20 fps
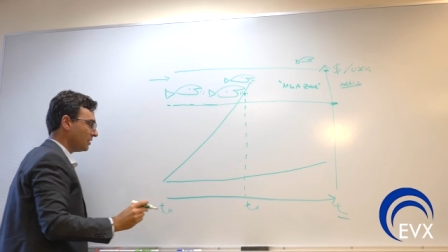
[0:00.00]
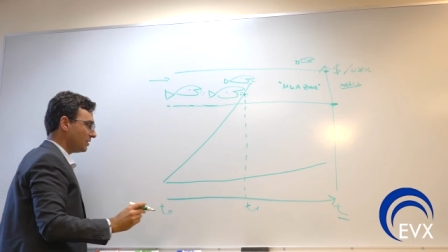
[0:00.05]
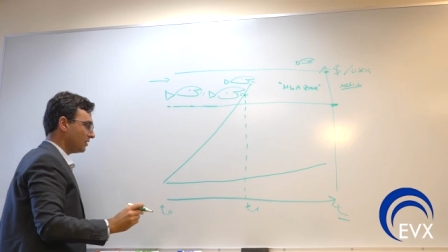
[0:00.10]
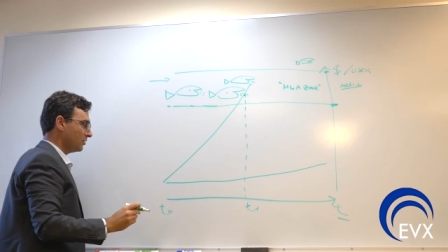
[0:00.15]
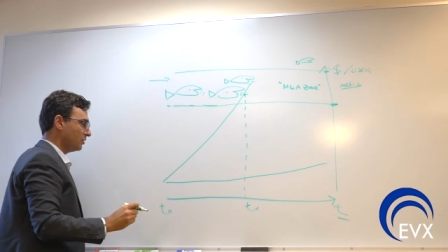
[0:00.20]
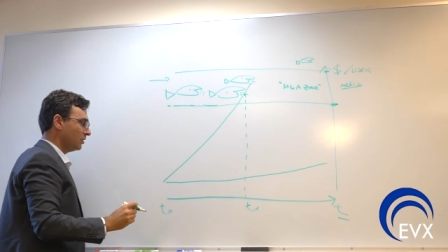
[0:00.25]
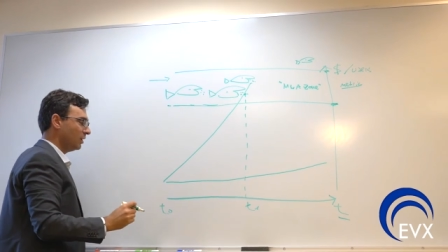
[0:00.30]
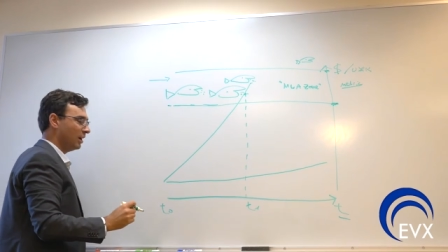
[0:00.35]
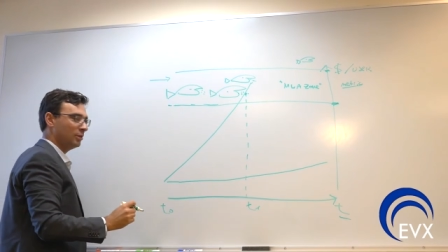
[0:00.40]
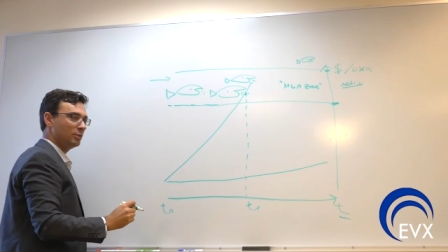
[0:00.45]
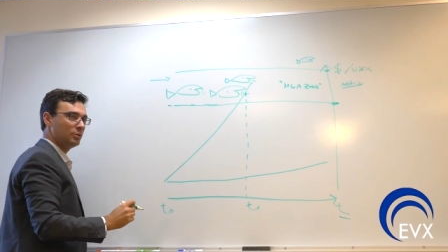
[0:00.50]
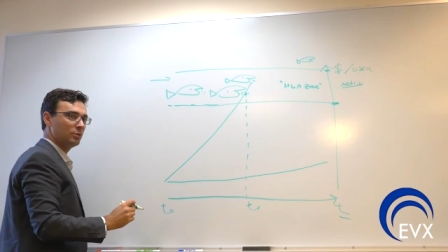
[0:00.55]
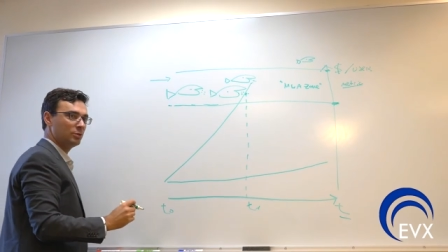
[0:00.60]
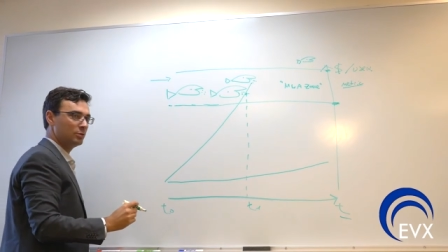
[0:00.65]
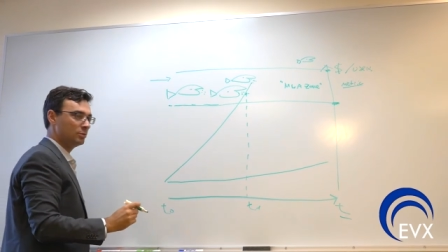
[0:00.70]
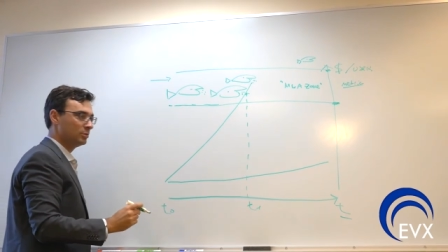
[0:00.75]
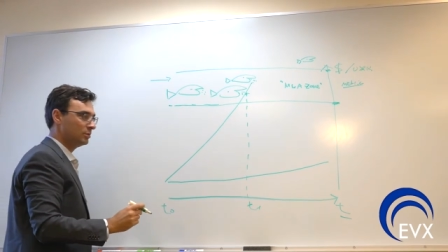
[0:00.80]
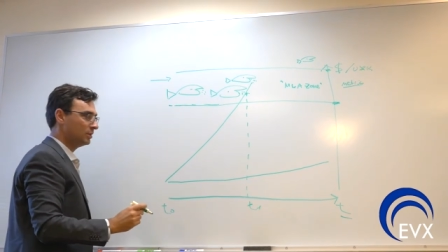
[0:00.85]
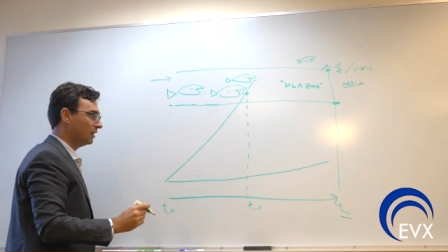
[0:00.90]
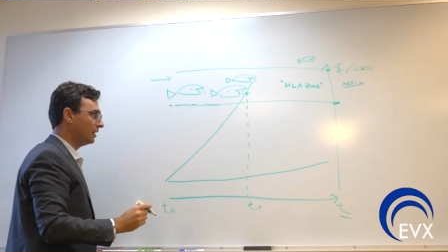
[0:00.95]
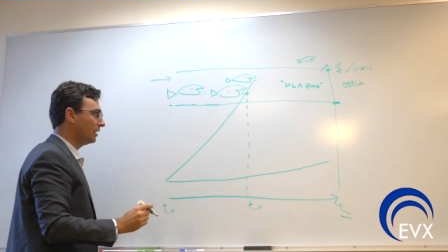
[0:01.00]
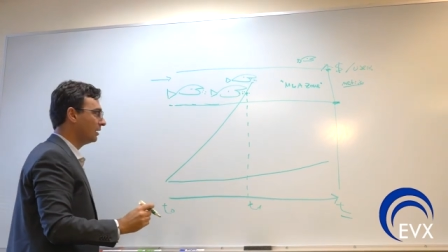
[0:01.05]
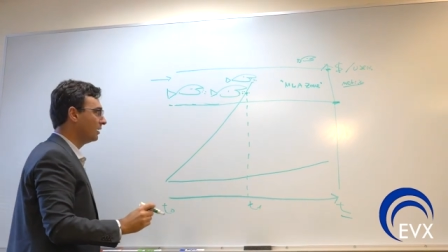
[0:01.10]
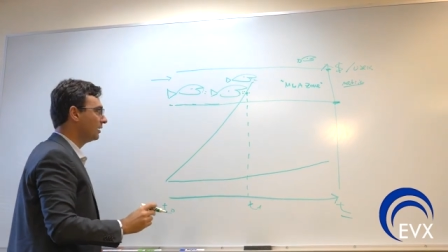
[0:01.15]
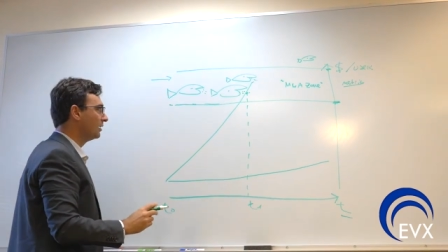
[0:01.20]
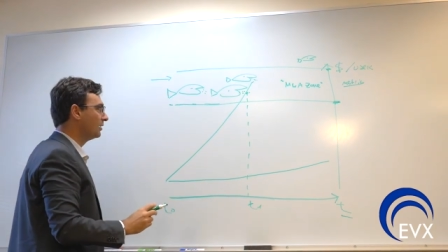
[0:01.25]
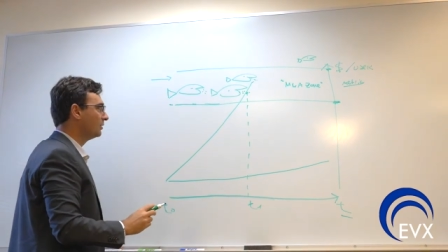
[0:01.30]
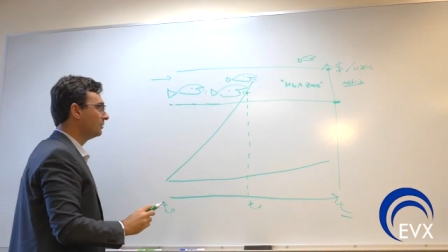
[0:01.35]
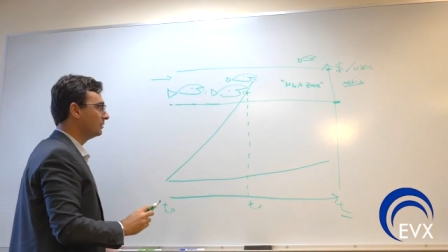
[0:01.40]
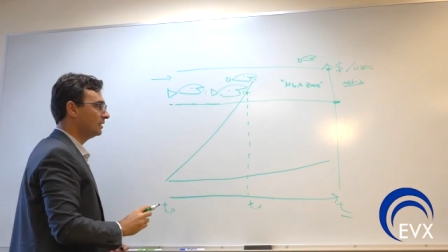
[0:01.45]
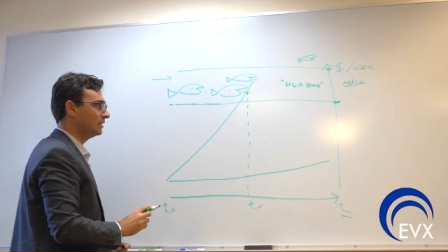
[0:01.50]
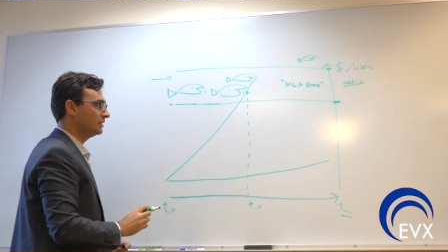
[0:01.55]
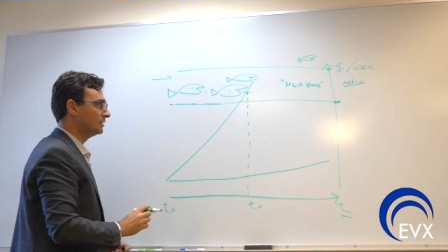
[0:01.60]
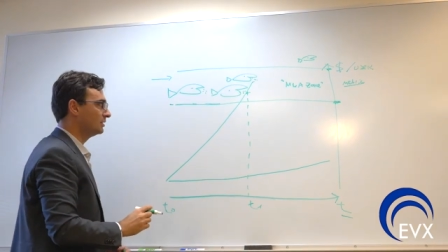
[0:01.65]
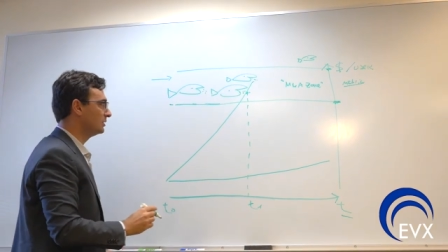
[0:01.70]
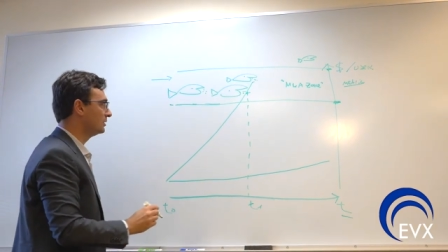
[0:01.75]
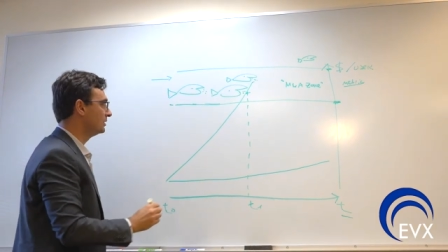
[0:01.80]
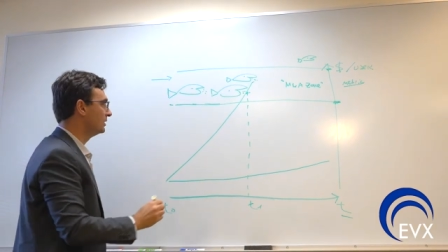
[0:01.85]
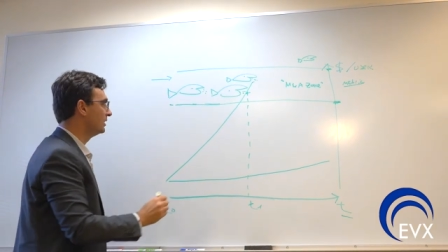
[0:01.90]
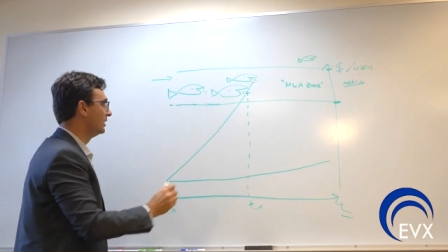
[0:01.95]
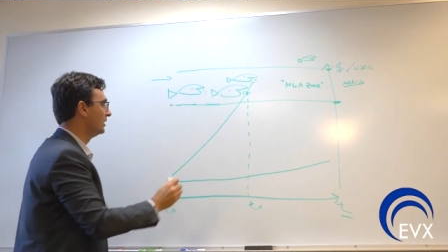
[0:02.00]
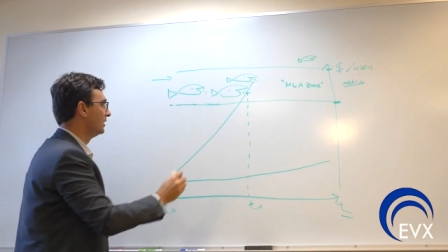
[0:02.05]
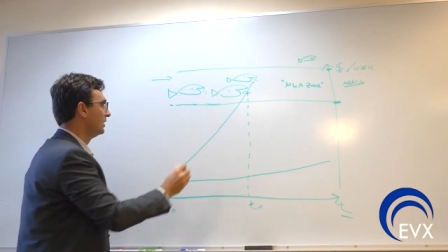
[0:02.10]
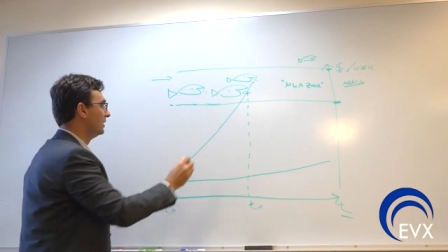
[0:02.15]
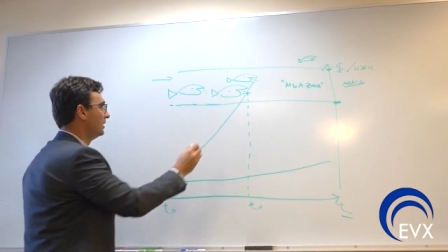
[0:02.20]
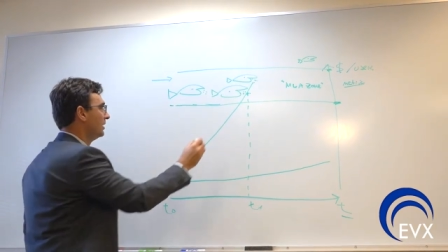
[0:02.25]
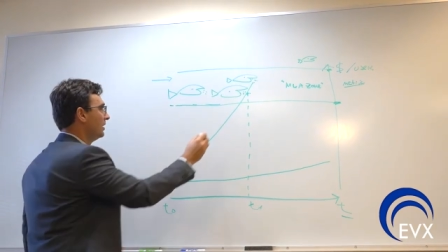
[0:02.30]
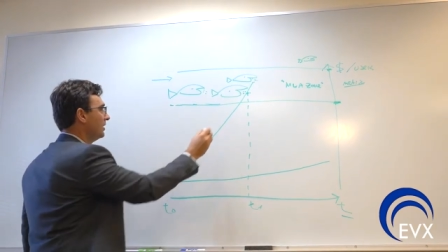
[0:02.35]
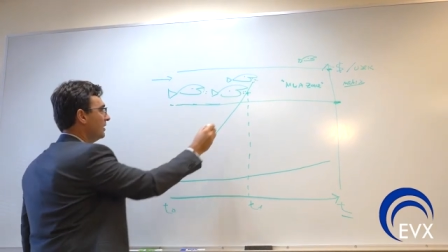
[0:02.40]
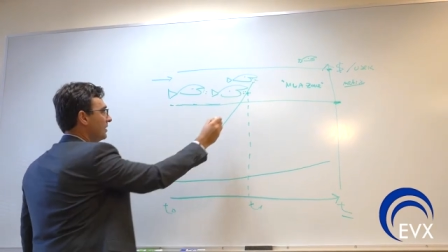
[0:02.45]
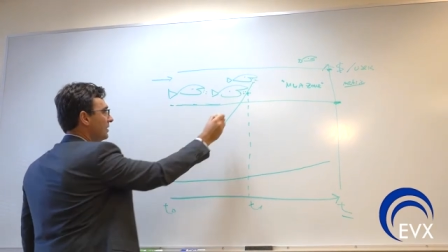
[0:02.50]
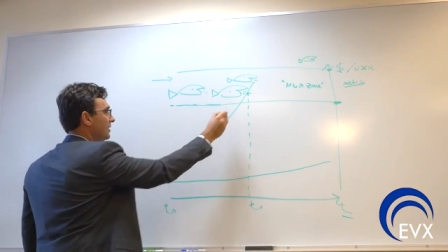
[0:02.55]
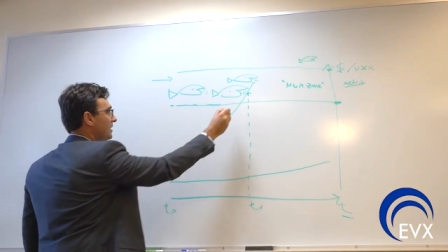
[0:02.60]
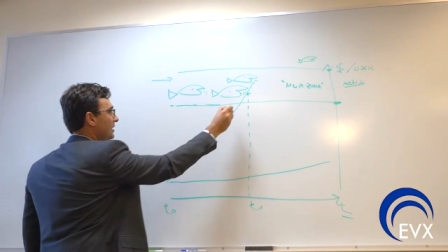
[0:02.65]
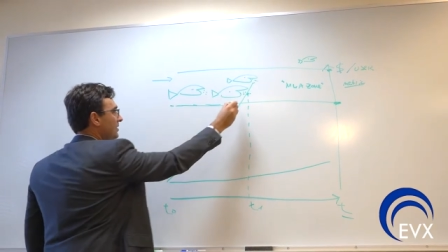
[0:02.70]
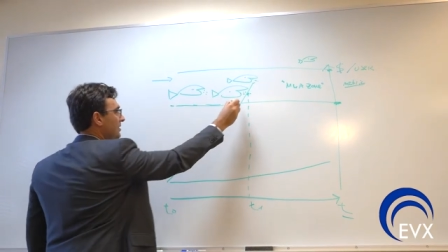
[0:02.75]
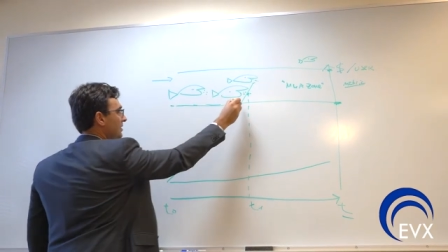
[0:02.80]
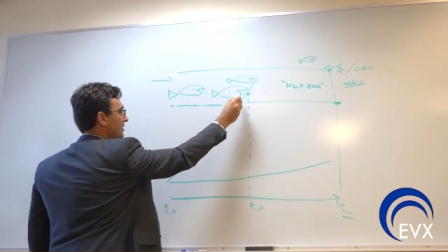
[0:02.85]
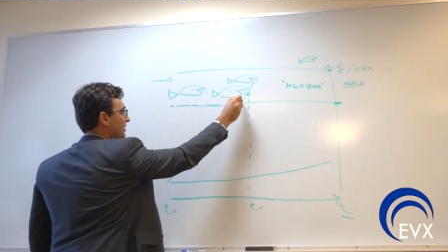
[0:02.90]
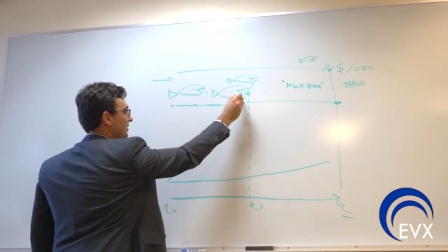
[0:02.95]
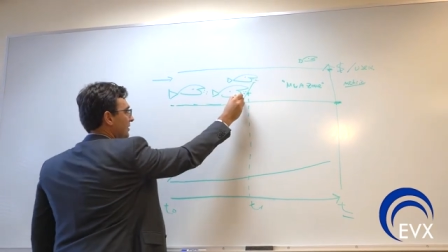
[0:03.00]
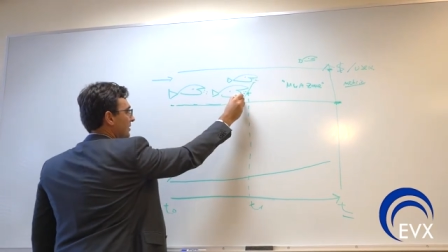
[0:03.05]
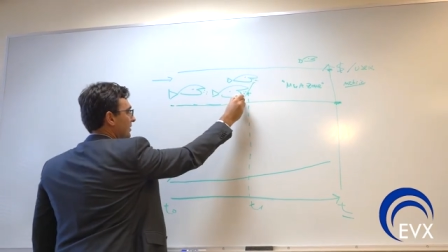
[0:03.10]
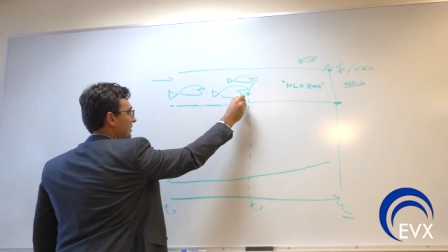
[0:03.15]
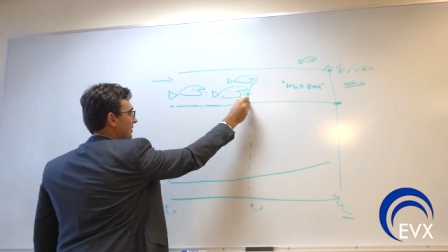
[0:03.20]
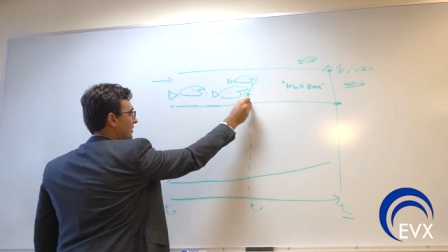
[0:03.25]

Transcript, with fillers: So how do you do that, right? So this